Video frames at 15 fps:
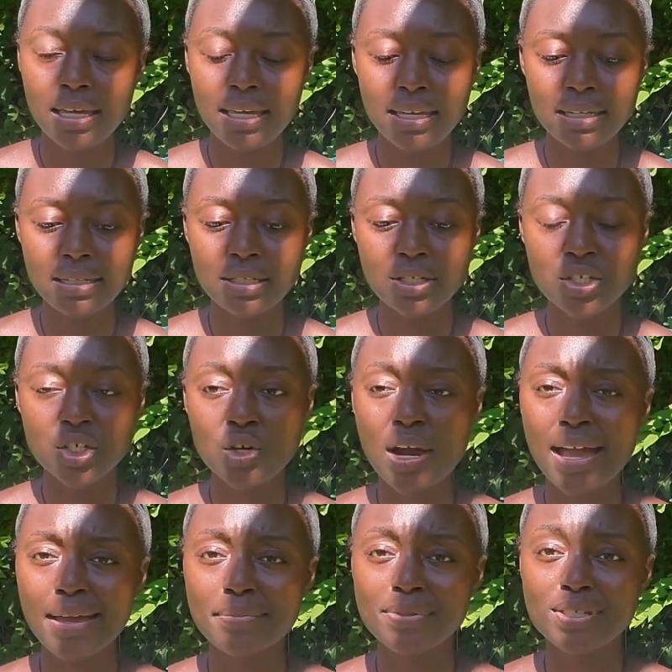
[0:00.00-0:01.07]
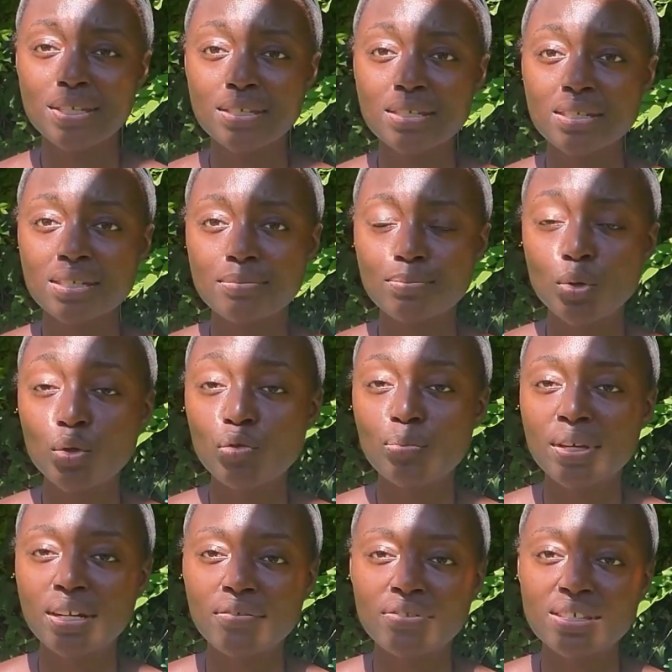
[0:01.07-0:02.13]
It describes the
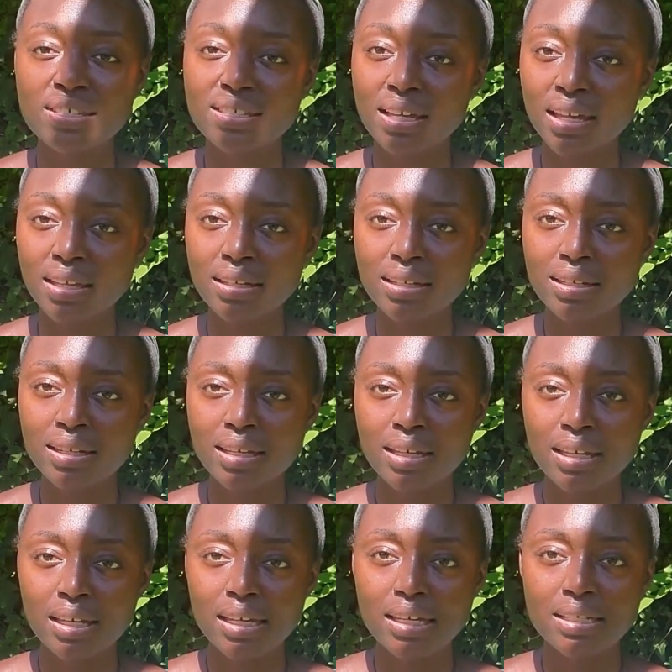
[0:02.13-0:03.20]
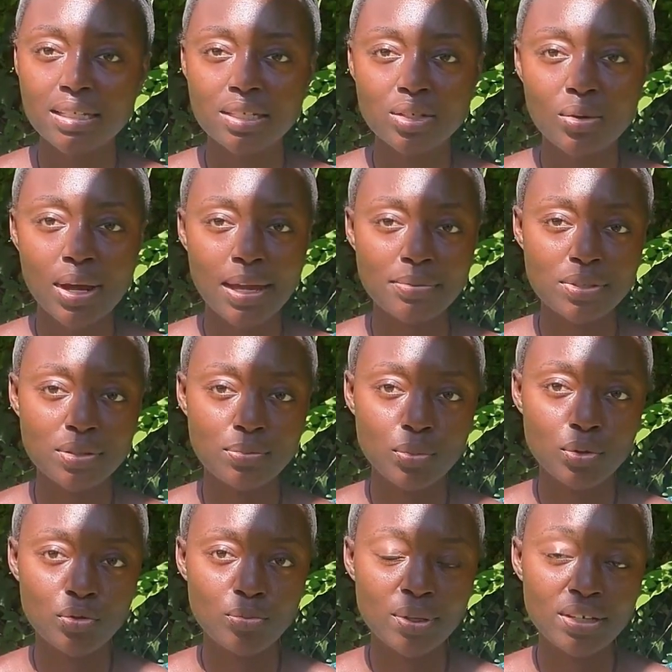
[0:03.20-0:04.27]
movement of the sun, it describes the
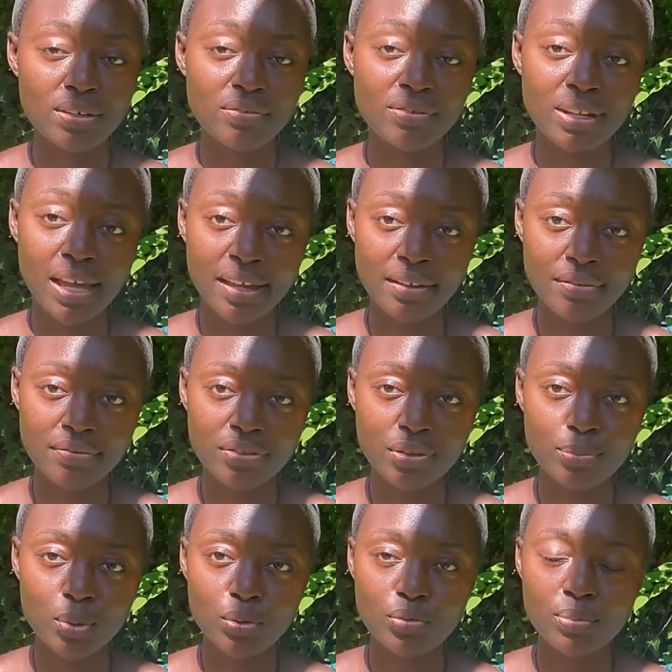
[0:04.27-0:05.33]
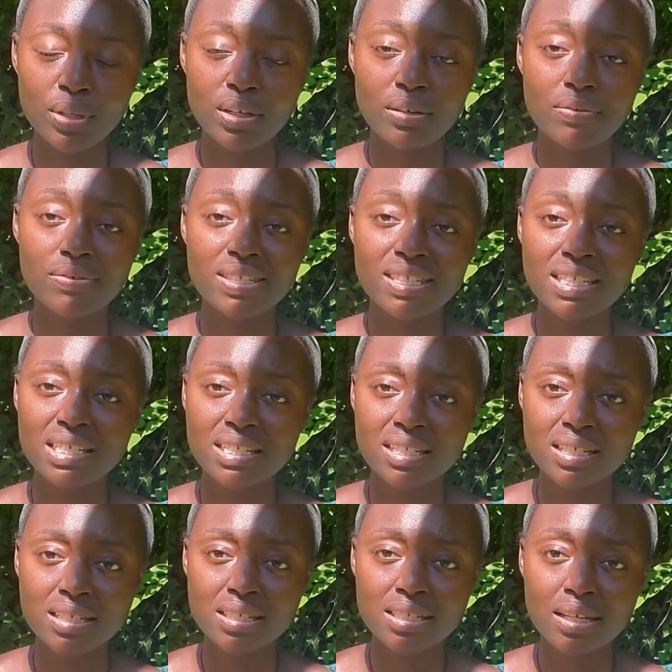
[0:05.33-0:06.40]
movement of life, the movement of
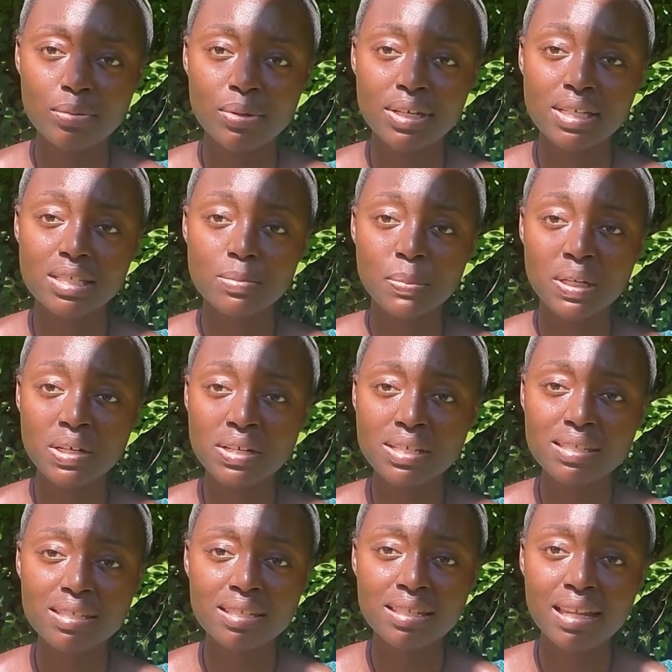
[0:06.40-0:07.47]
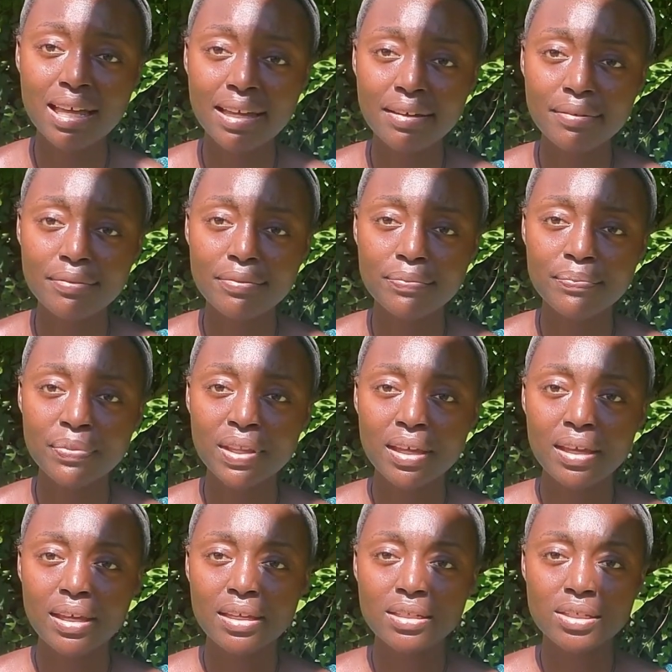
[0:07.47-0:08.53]
seasons that we experience in life.
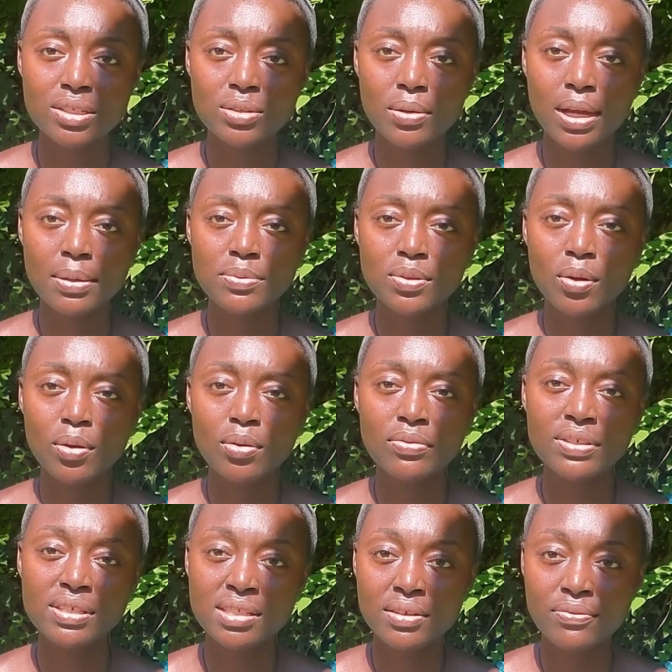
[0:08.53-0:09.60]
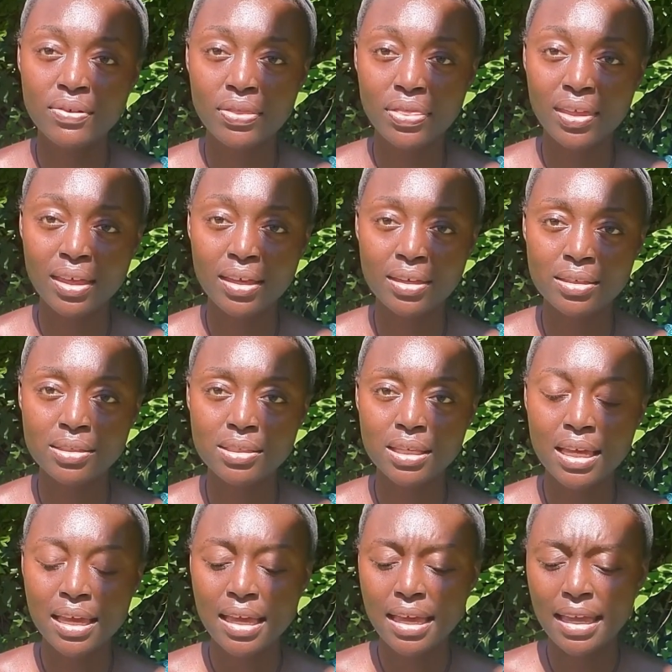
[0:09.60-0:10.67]
It describes all of these different things
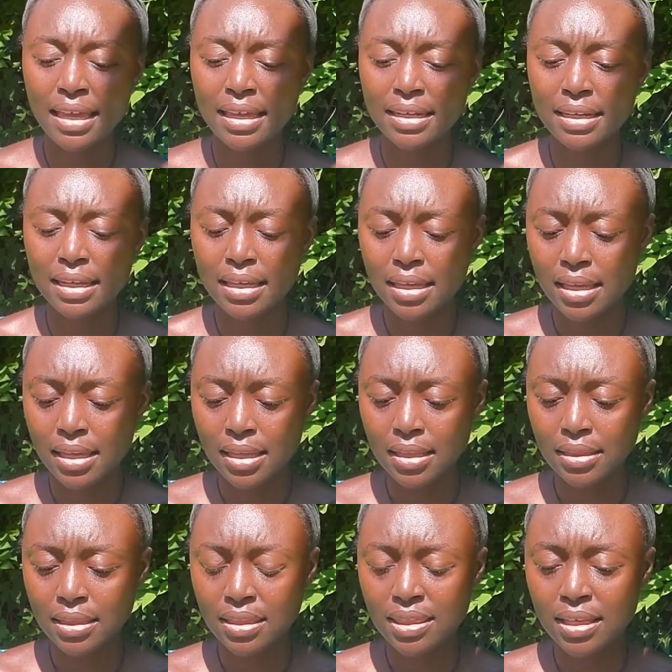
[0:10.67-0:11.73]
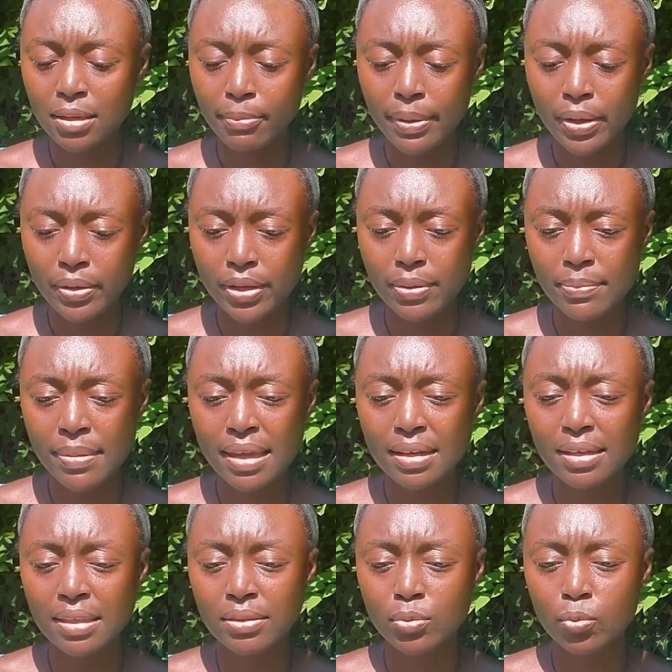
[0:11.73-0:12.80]
and the thing about
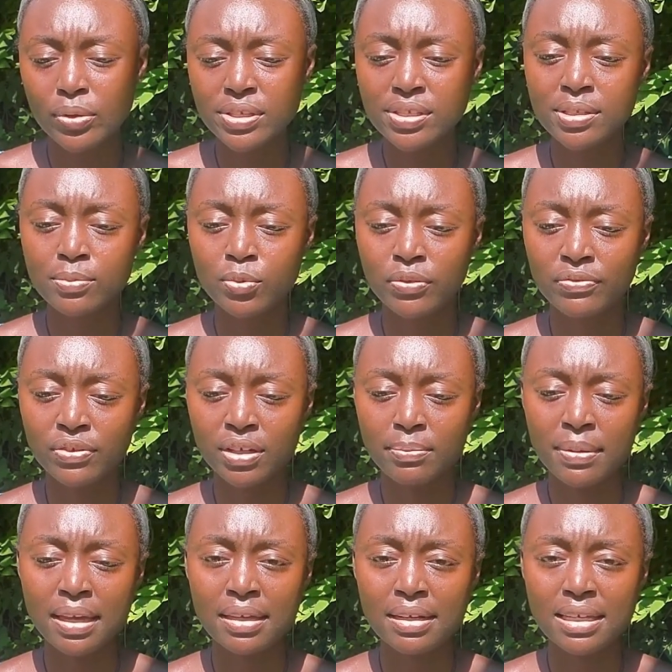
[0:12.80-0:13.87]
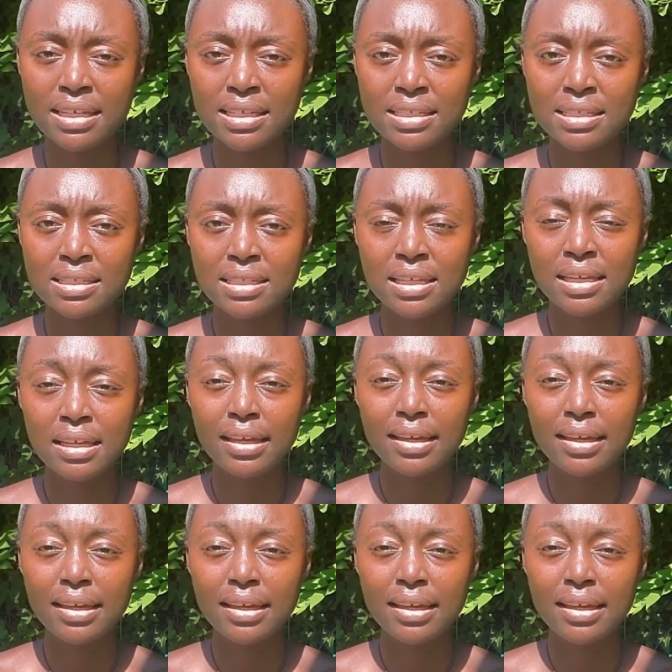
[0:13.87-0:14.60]
Kemet and the wisdom of Kemet is